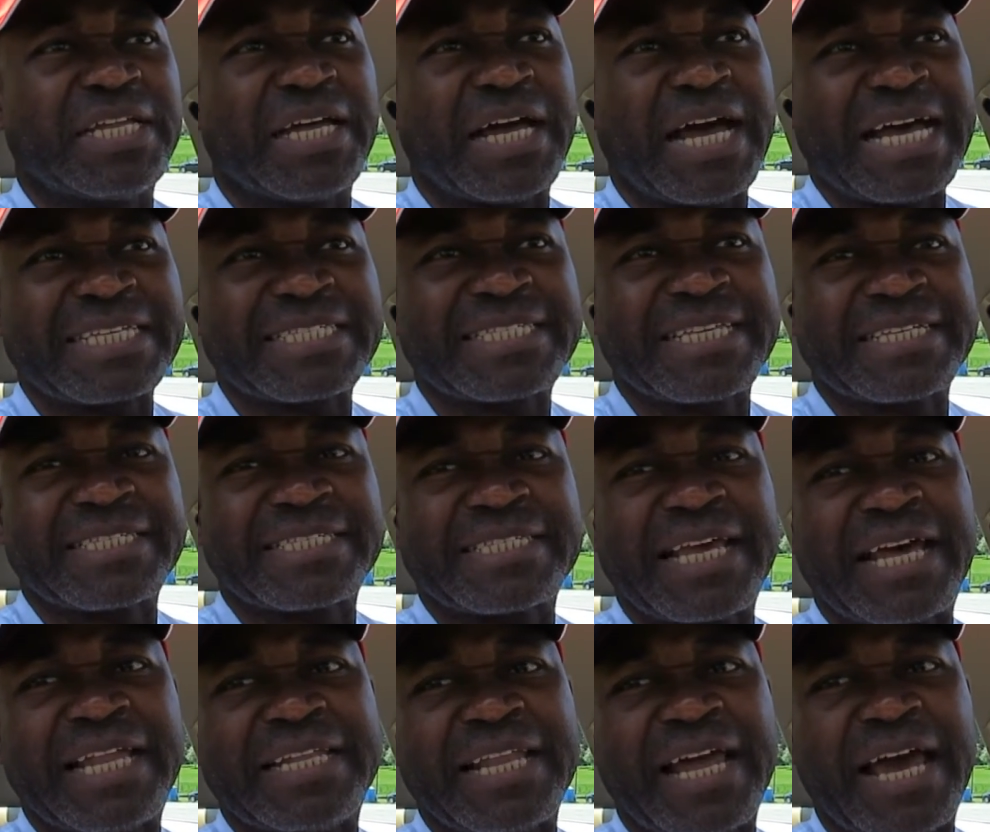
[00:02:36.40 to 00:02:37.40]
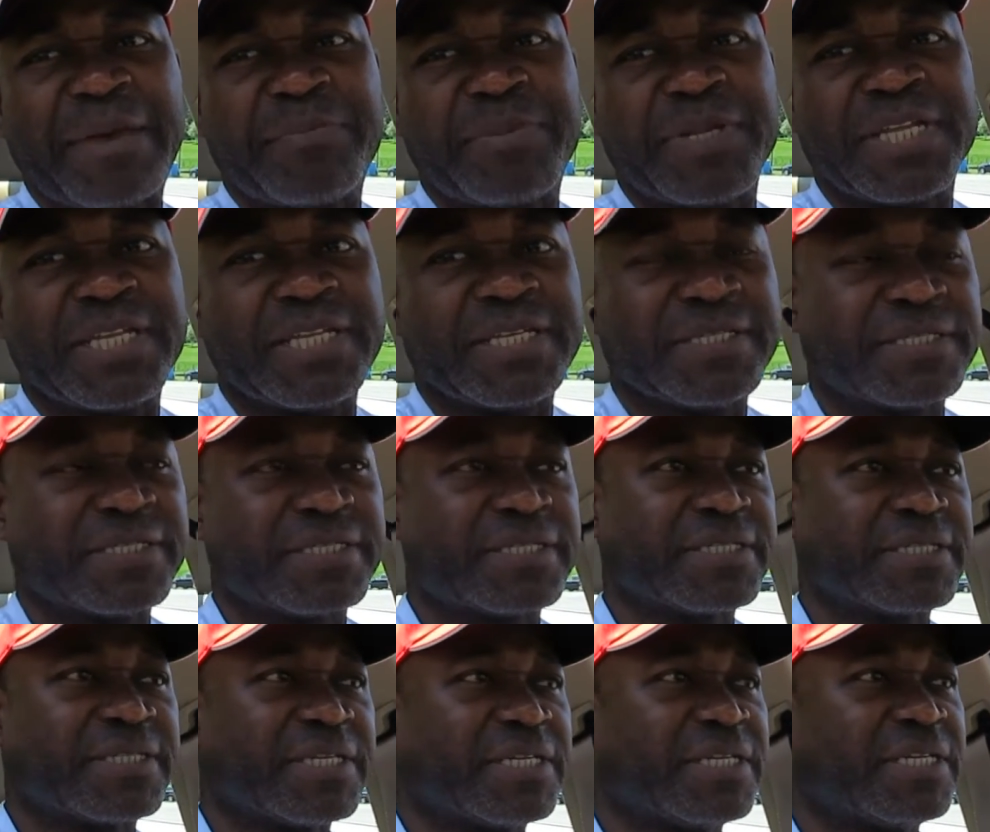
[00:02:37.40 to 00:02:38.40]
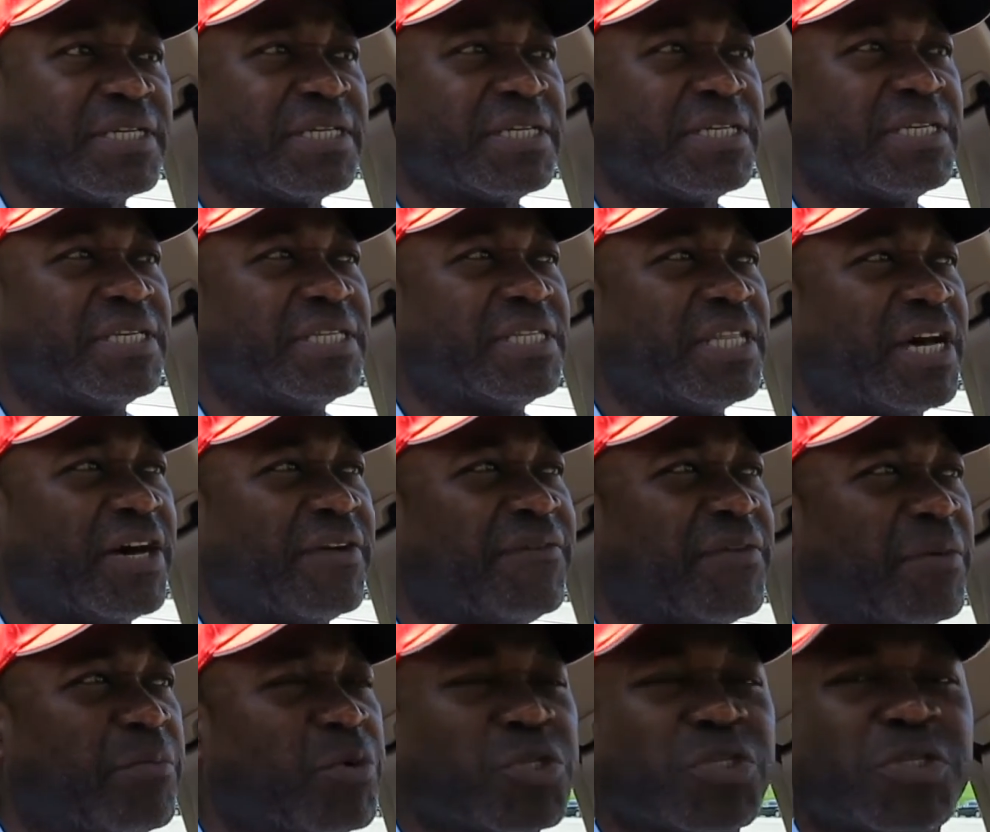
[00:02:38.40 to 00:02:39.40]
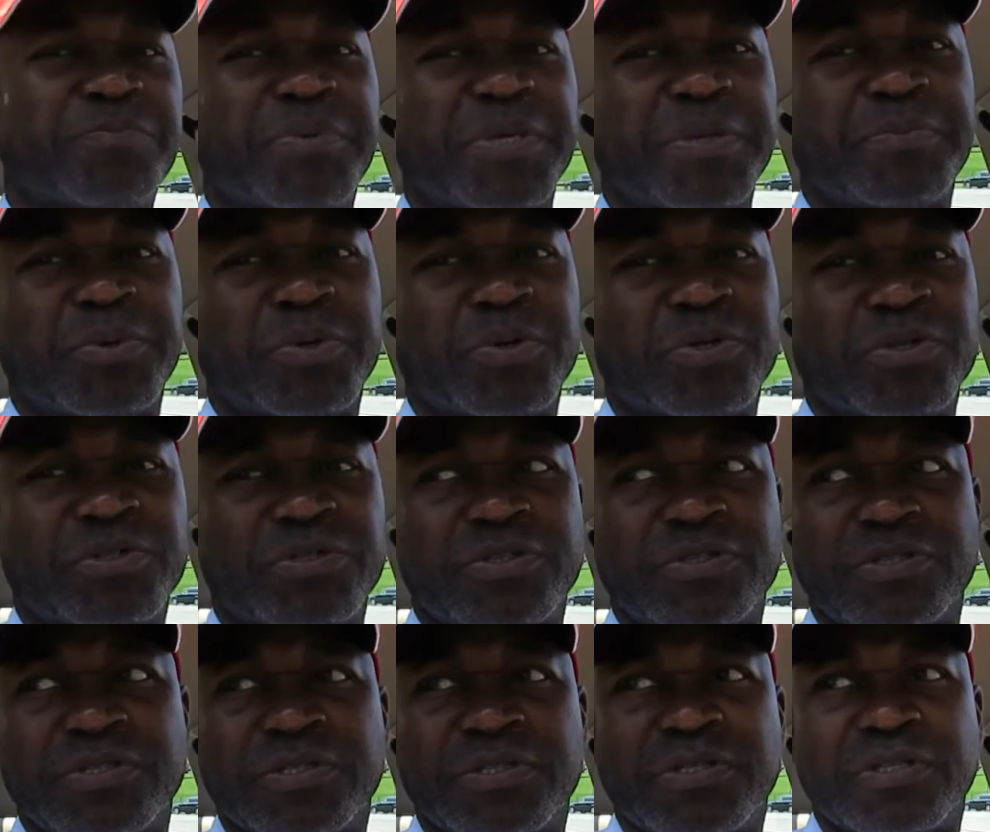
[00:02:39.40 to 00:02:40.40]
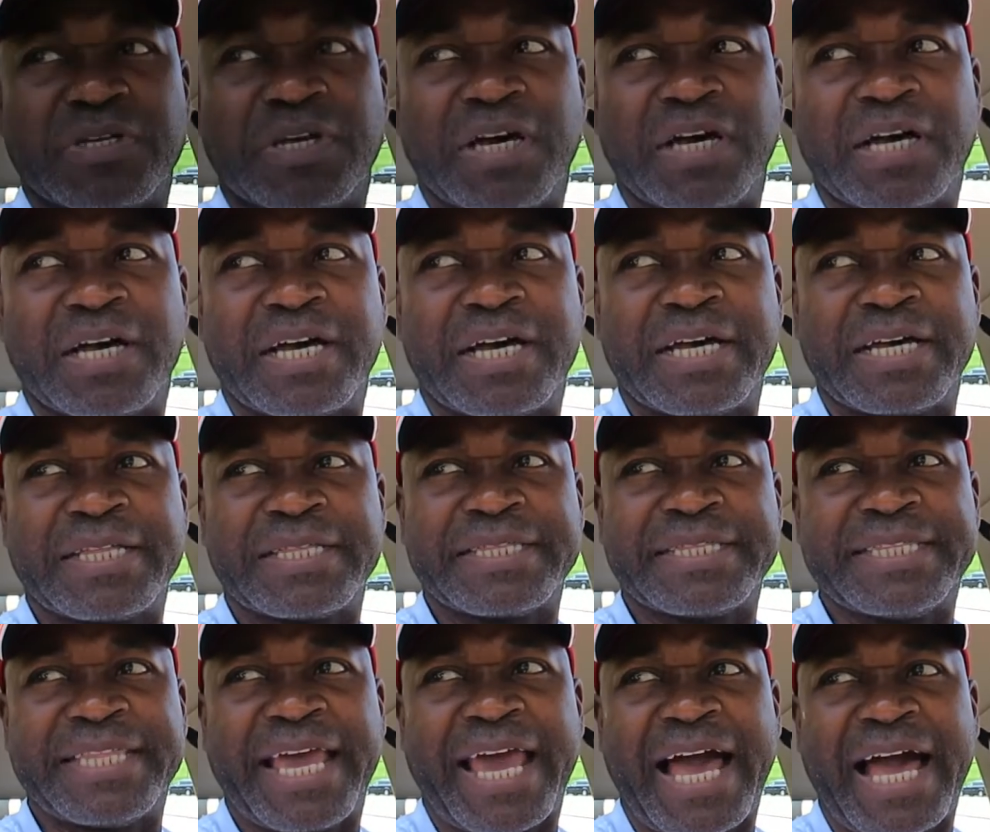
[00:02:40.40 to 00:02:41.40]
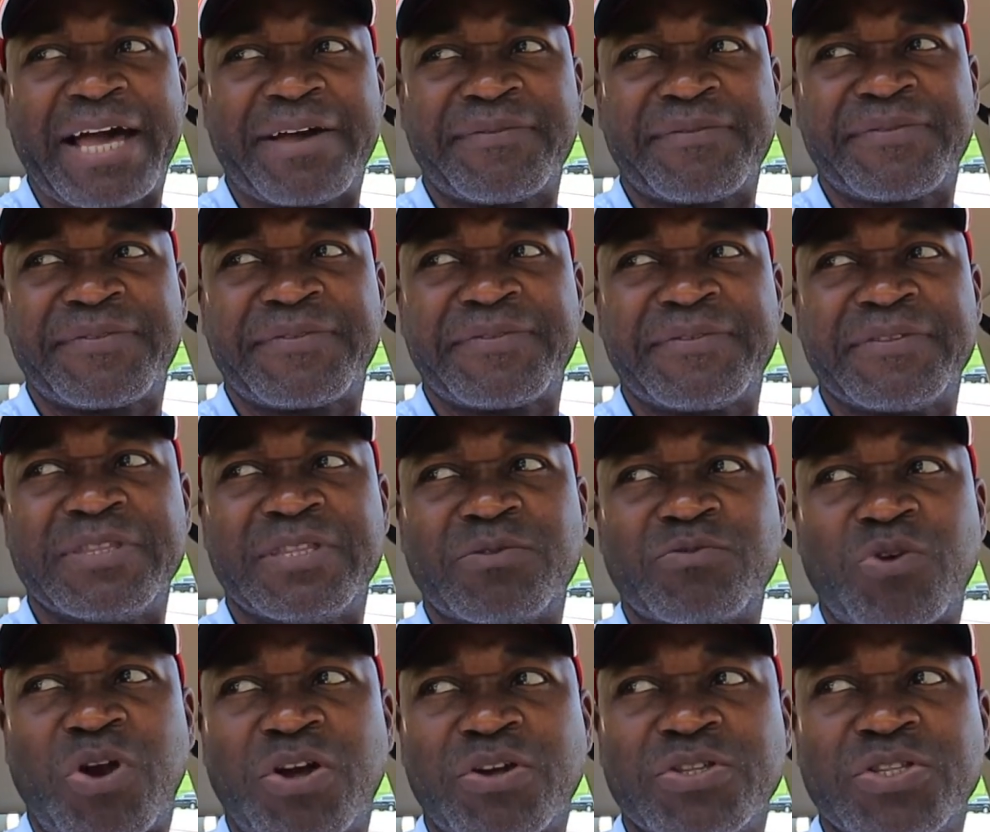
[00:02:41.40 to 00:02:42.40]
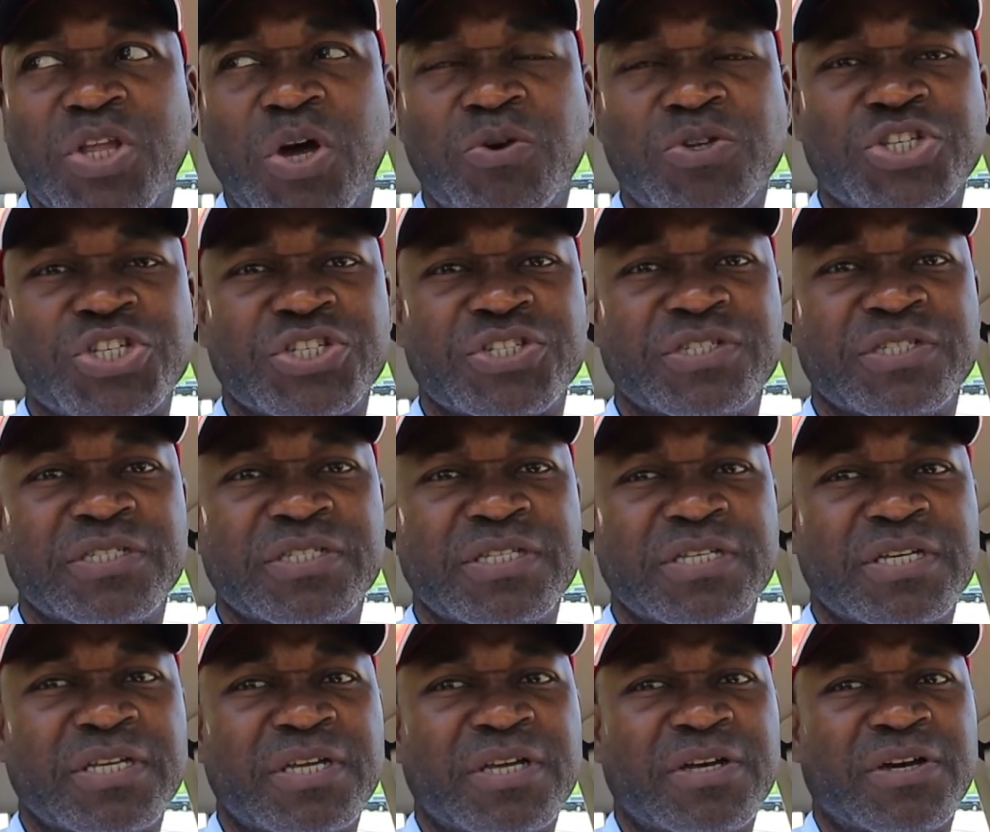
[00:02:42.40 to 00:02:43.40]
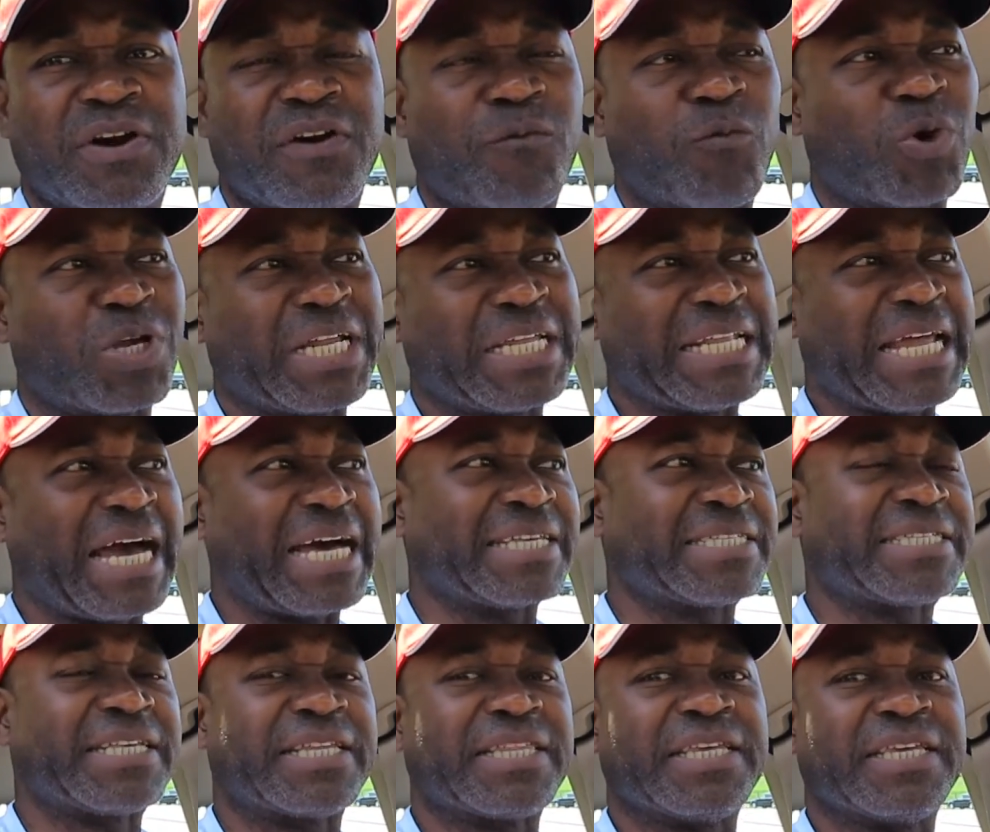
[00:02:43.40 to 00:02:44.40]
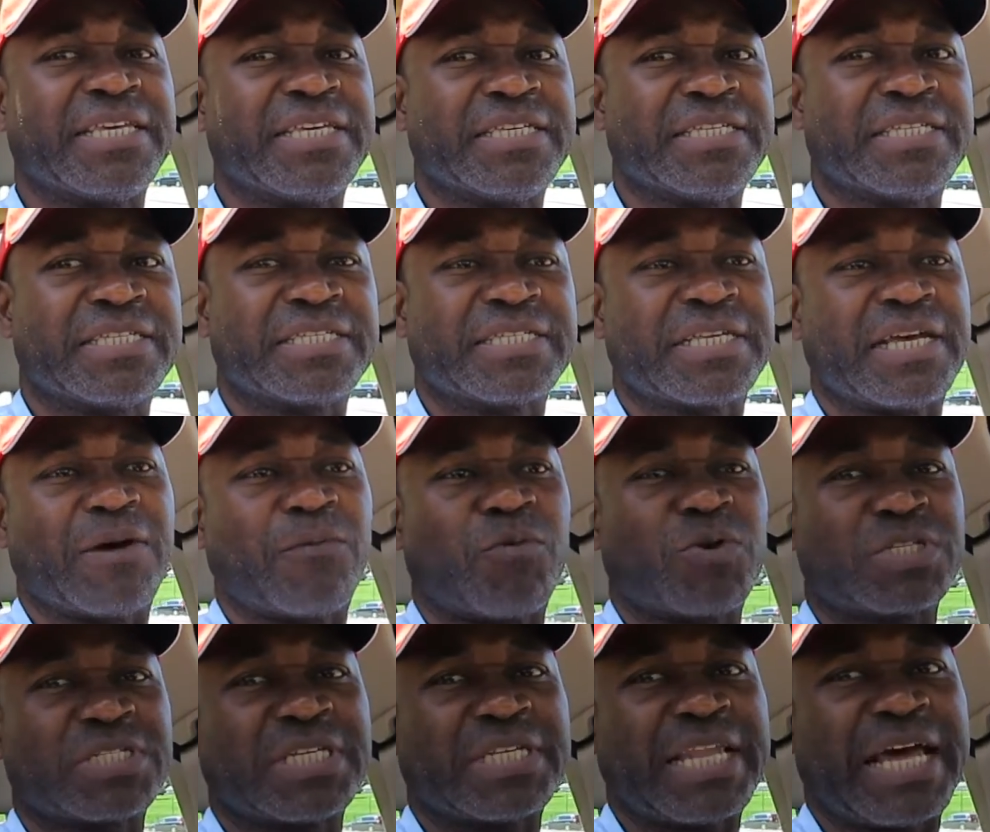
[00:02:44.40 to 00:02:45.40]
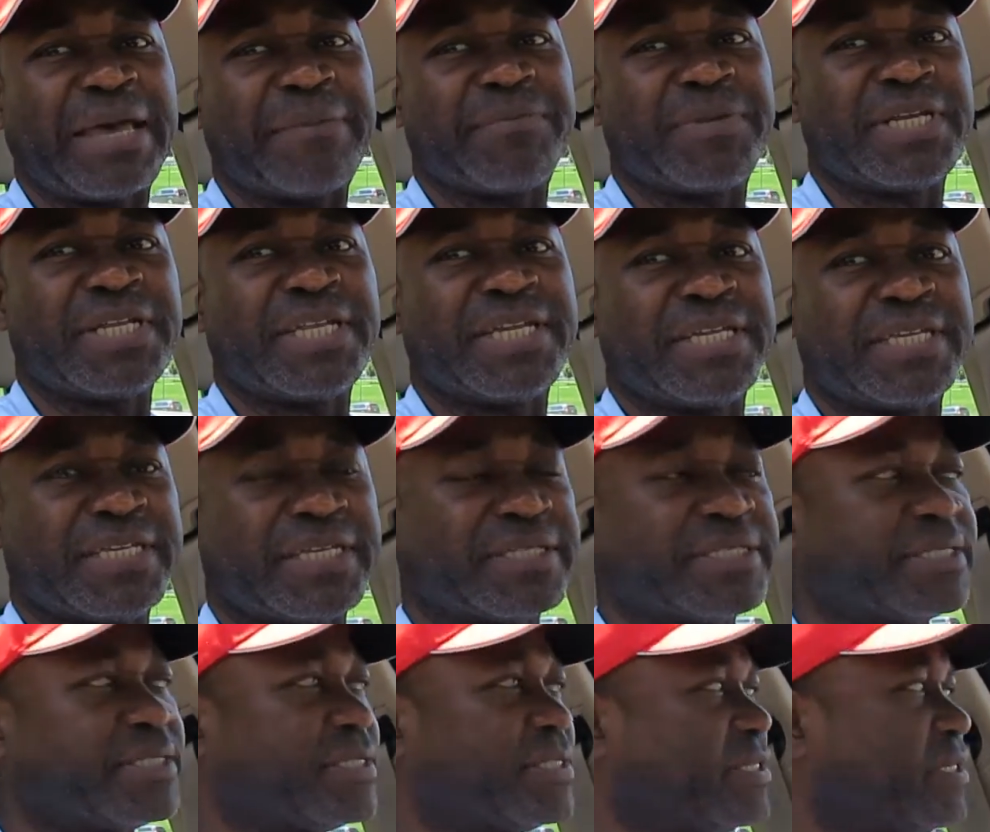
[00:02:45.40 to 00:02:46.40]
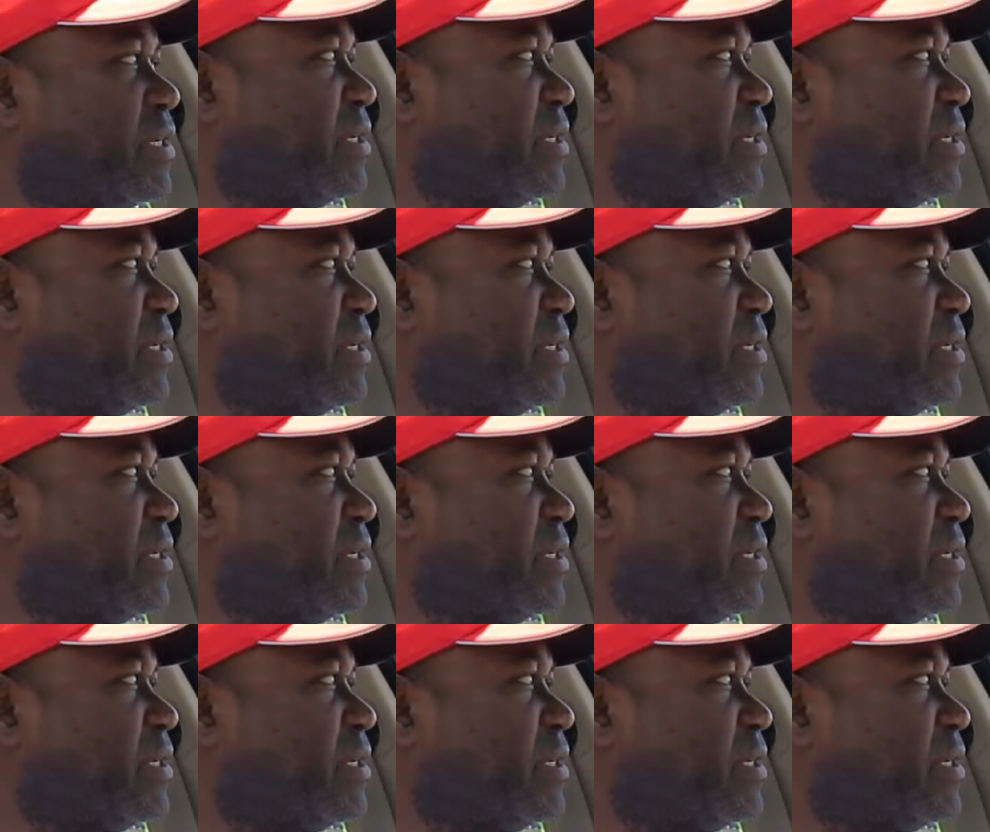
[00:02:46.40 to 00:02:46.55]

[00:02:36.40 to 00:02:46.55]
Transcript: assets and liabilities. Now, for most people, they have the wrong notion of what an asset is and what a liability is.